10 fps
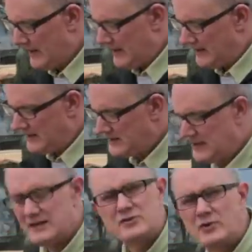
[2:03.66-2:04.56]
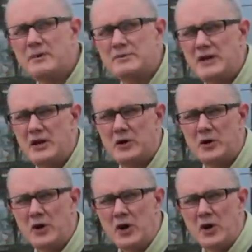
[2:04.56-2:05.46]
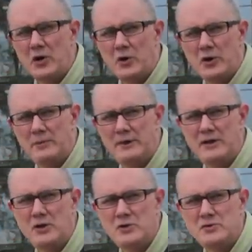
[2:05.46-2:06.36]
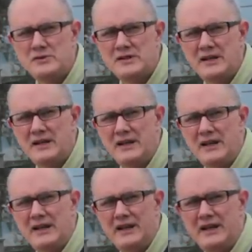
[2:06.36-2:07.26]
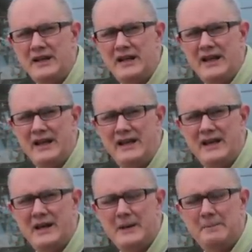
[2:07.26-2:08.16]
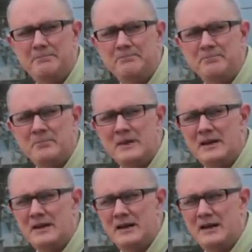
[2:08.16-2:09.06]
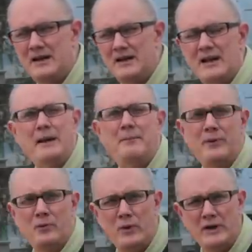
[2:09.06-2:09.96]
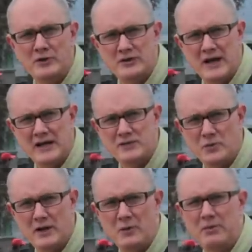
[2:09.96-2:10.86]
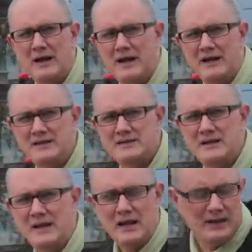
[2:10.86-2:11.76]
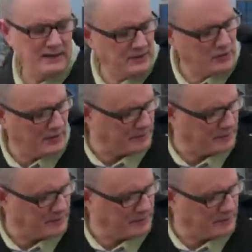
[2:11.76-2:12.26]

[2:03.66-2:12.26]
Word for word: these thin strips here are going to be used in a, um, uh, like window shades, window blinds. And these strips